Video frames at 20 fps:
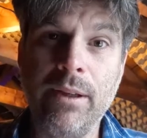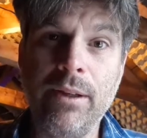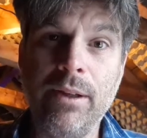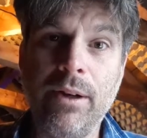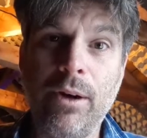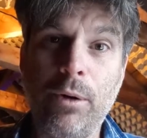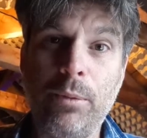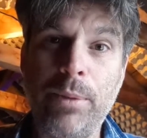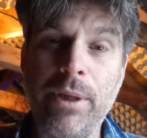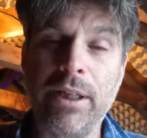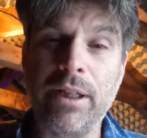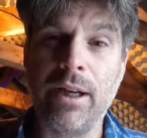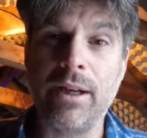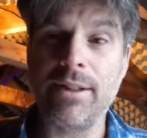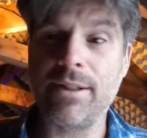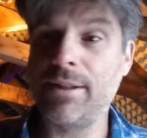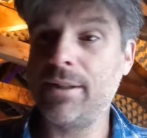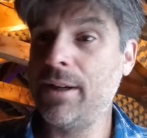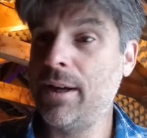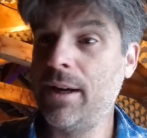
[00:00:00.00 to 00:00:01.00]
you know,
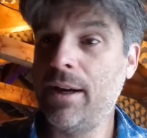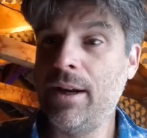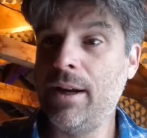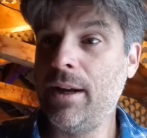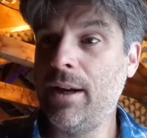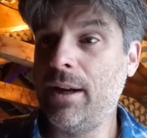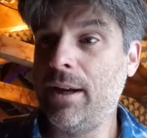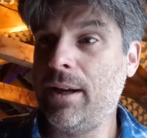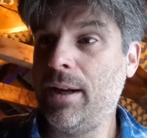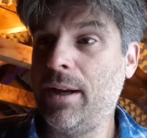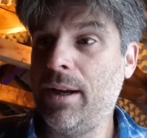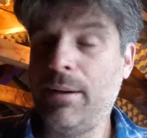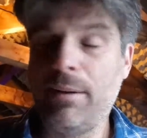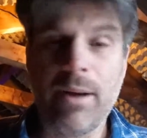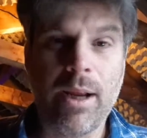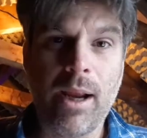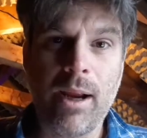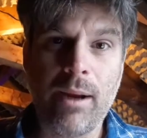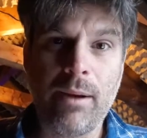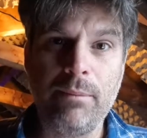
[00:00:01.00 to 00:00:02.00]
because
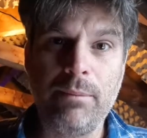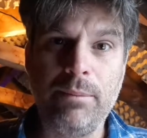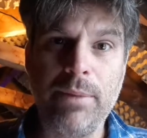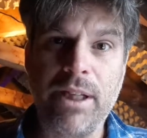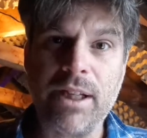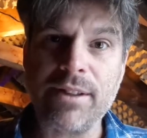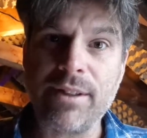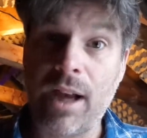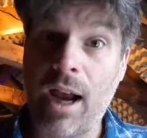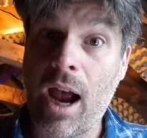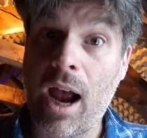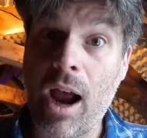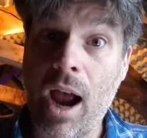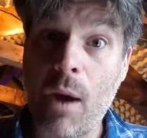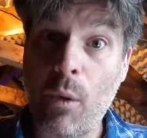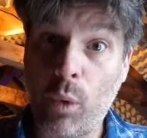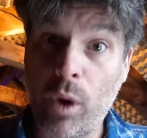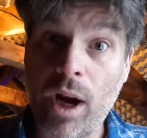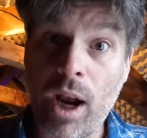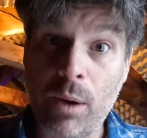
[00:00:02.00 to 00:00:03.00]
because I,
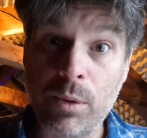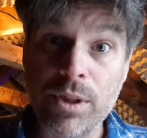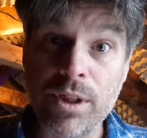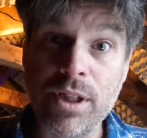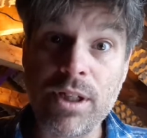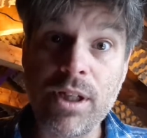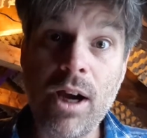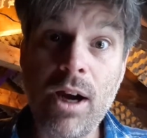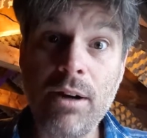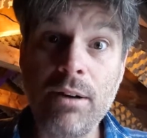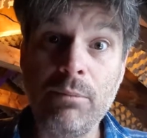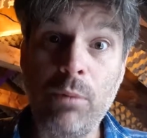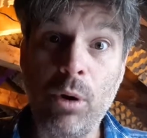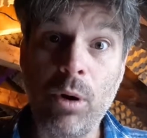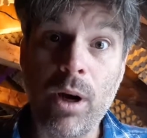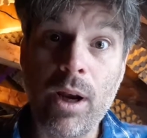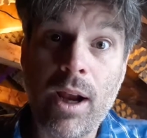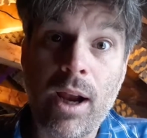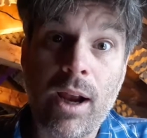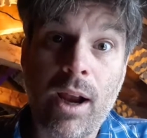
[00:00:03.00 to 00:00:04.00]
when I was a young
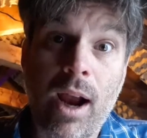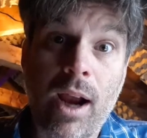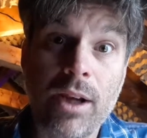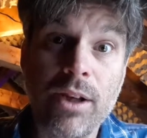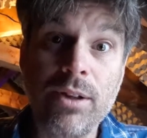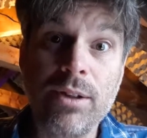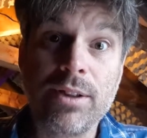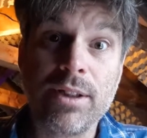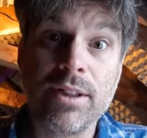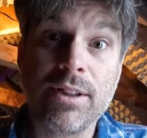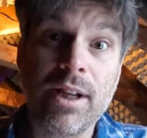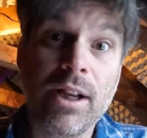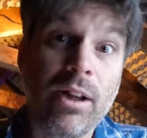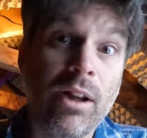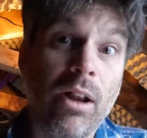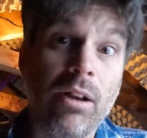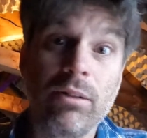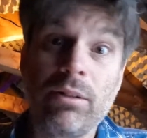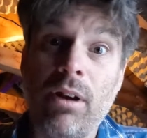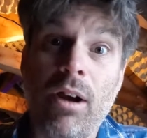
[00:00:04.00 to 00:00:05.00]
boy, I, I used to tell
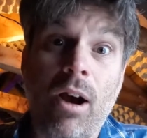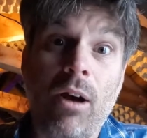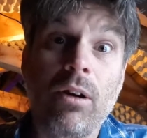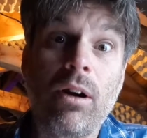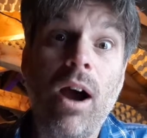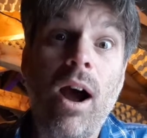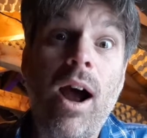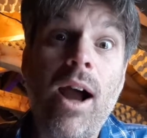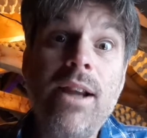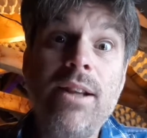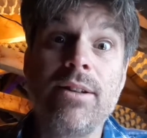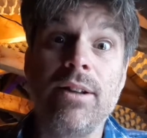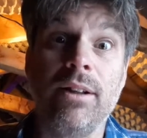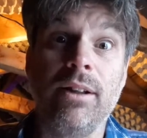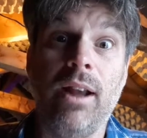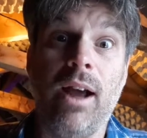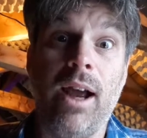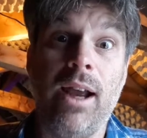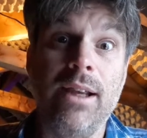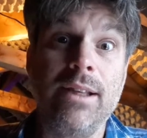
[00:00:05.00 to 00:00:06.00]
all, all kinds of
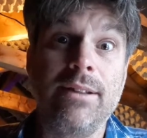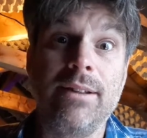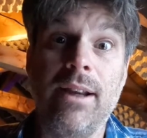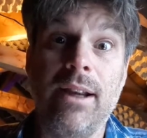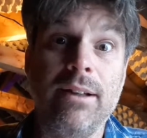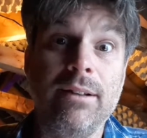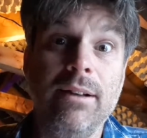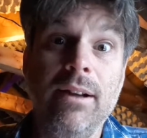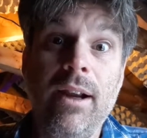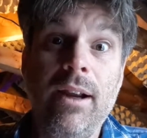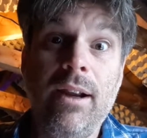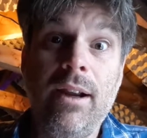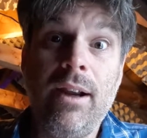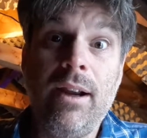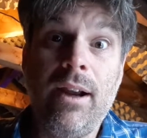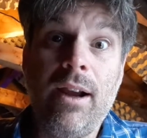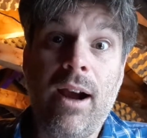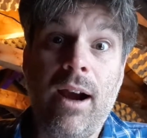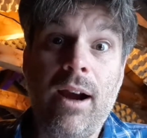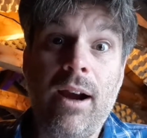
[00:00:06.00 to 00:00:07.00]
lies and
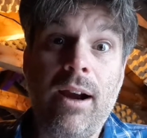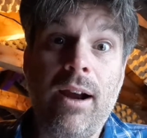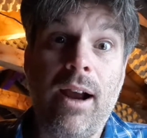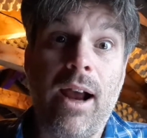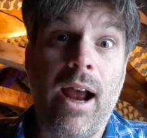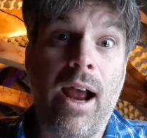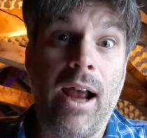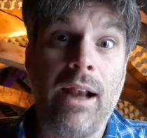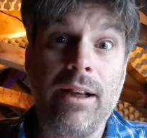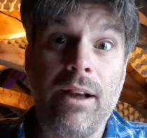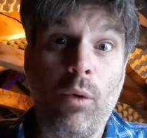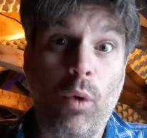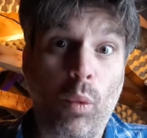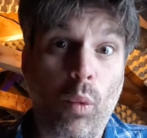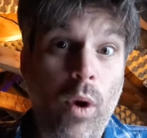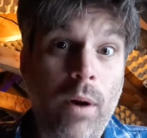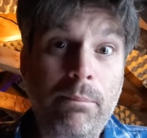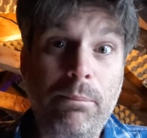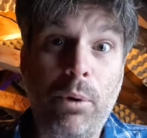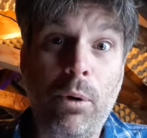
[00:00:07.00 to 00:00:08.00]
at
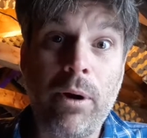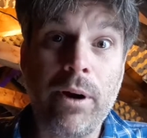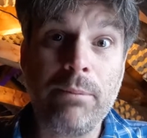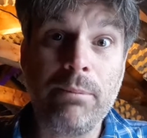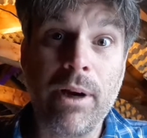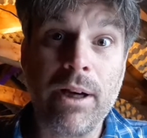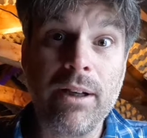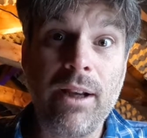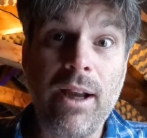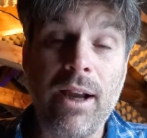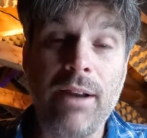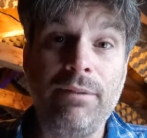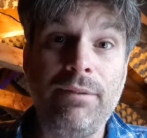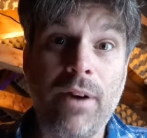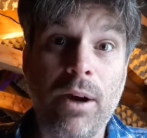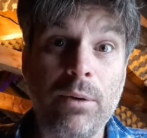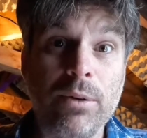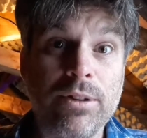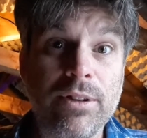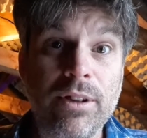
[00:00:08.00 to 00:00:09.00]
one point in my life,
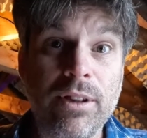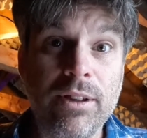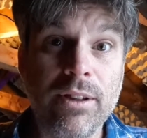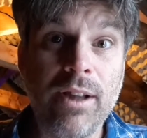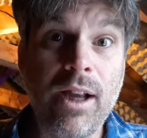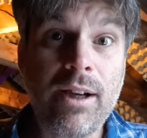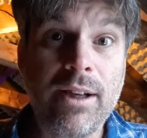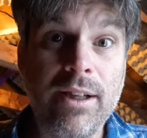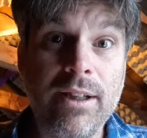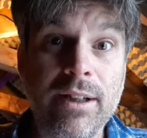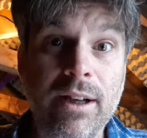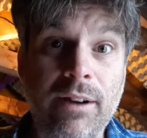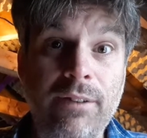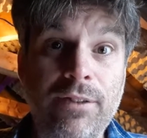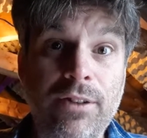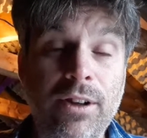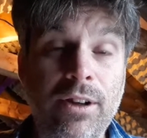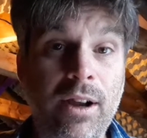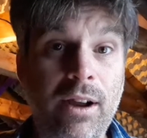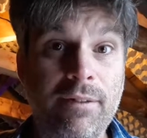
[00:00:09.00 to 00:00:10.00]
I was lucky enough
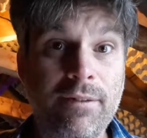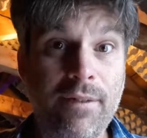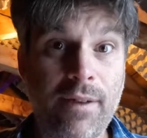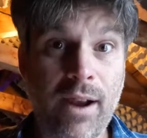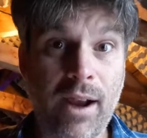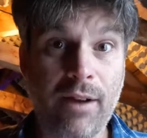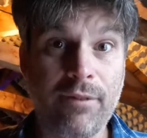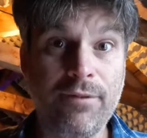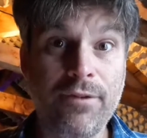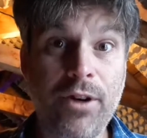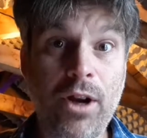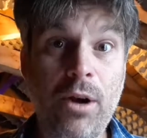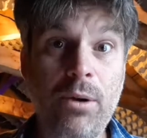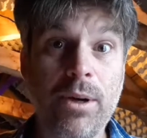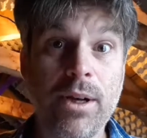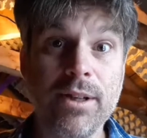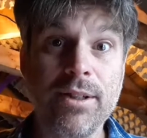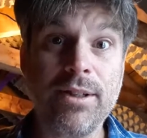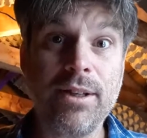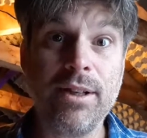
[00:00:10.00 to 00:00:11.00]
to have, have
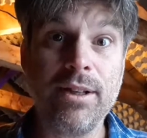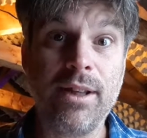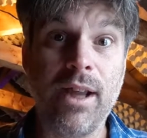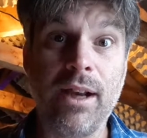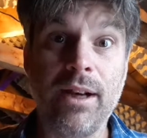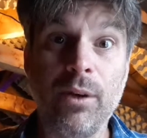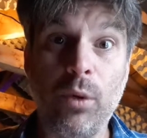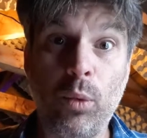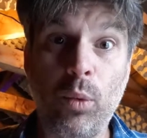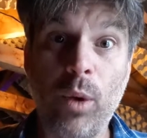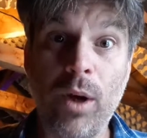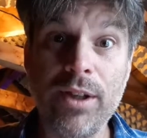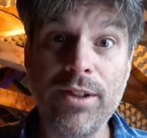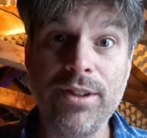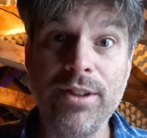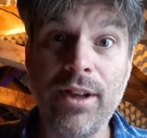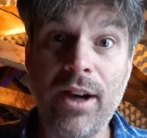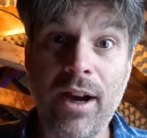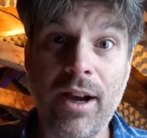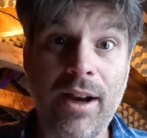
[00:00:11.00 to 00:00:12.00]
noticed that it
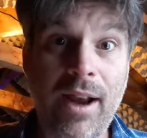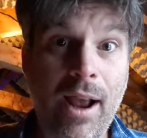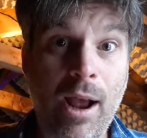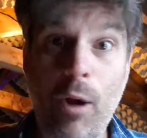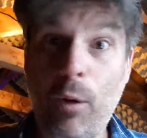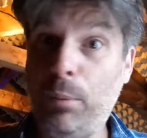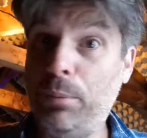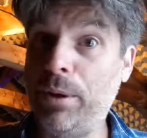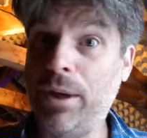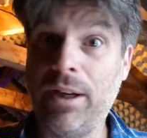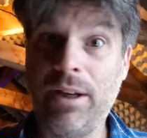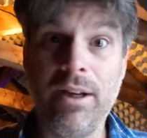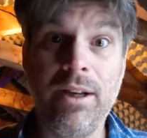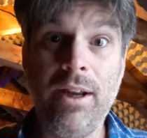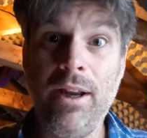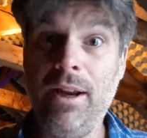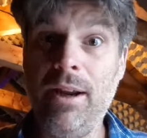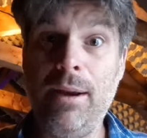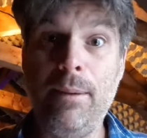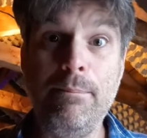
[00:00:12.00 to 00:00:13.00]
was not helping
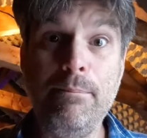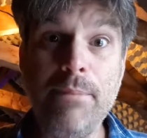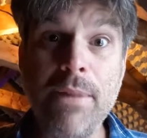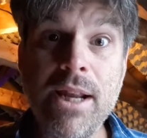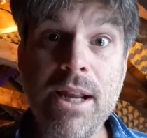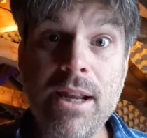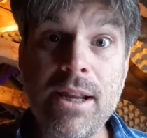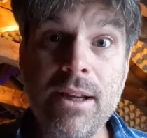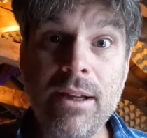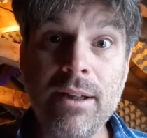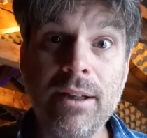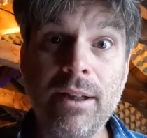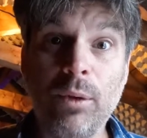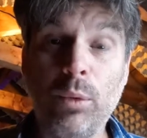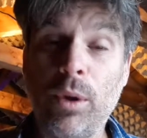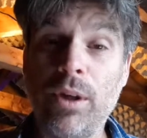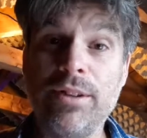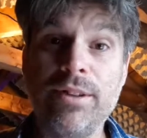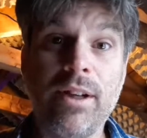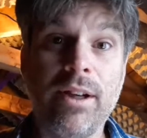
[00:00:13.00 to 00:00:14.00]
me. It
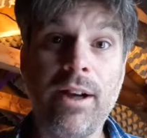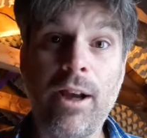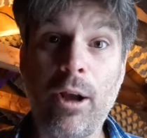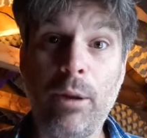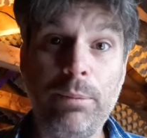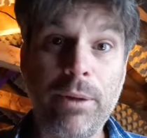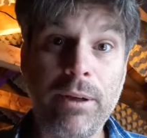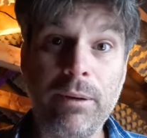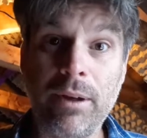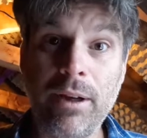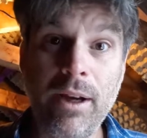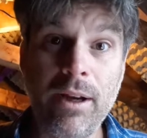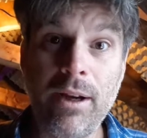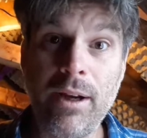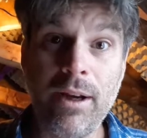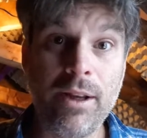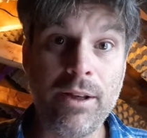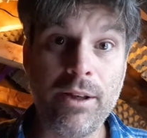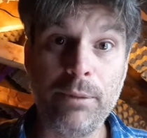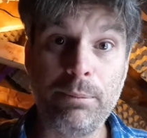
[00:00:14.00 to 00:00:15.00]
was not helping
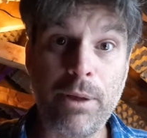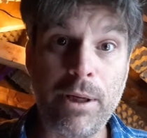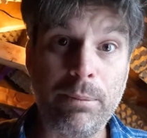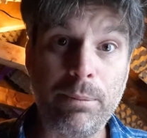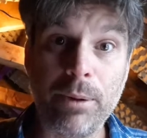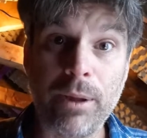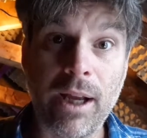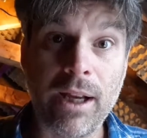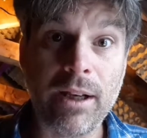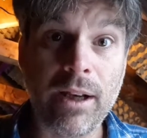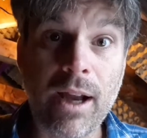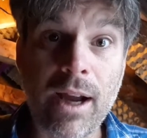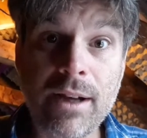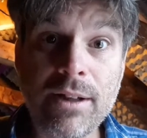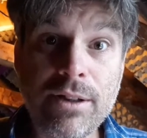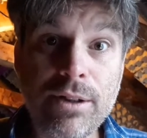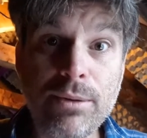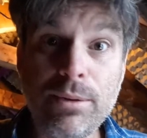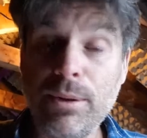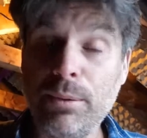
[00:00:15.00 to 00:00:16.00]
the people I
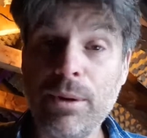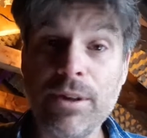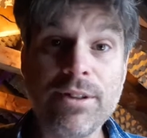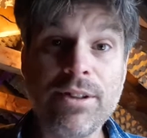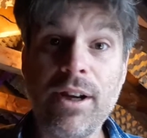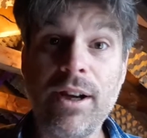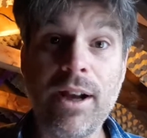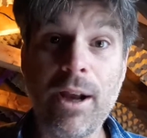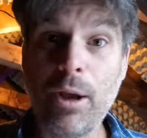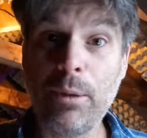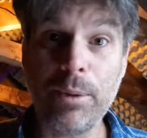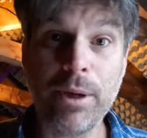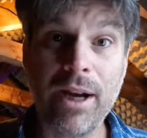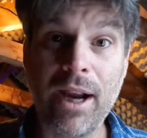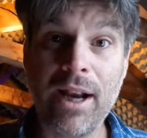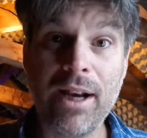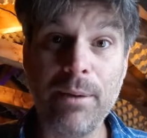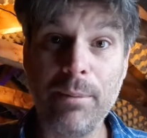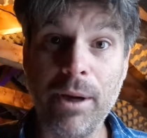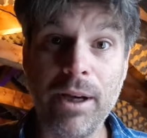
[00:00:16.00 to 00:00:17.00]
lied to. It was not helping
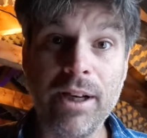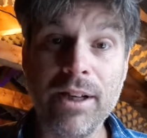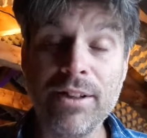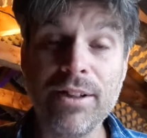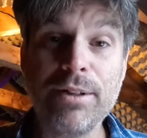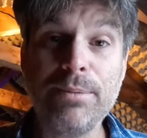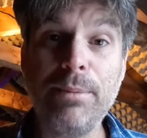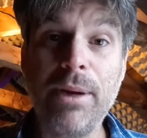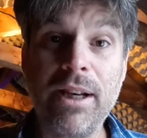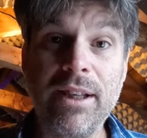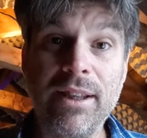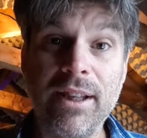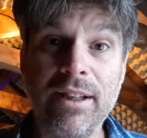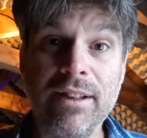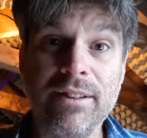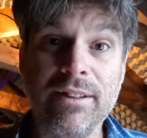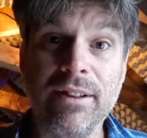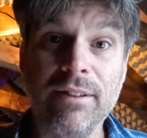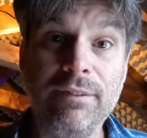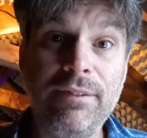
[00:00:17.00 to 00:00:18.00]
anybody. It just made
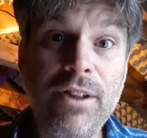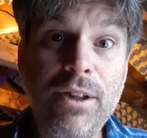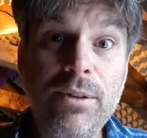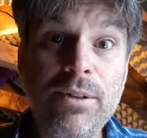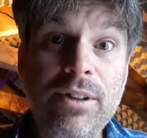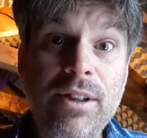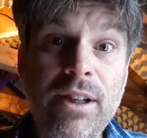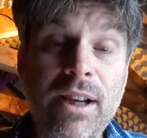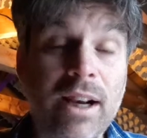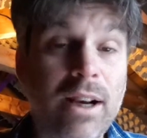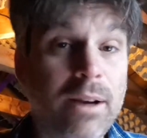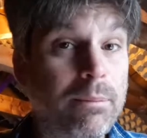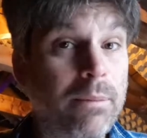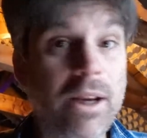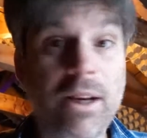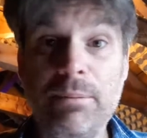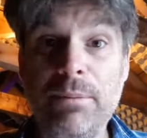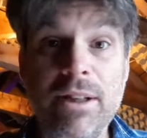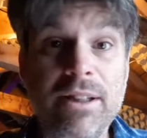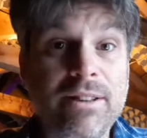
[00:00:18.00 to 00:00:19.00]
things confusing and it
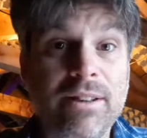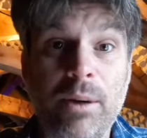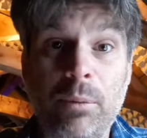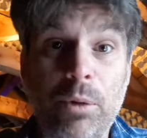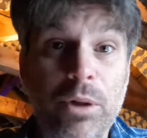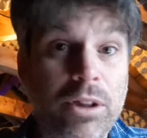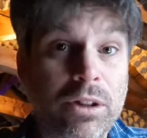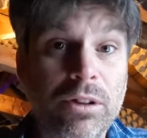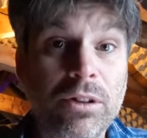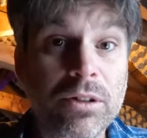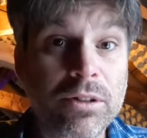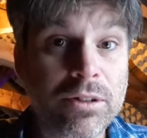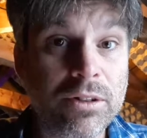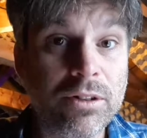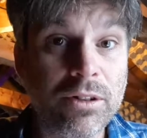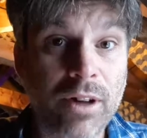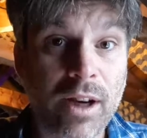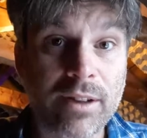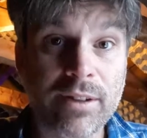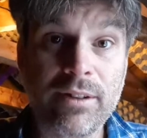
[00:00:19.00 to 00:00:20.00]
made me someone you couldn't
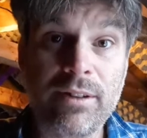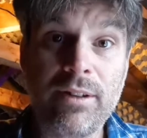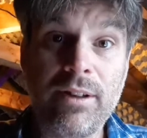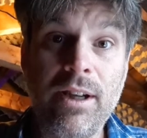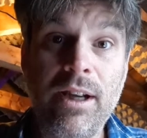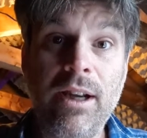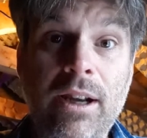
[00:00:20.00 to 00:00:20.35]
trust.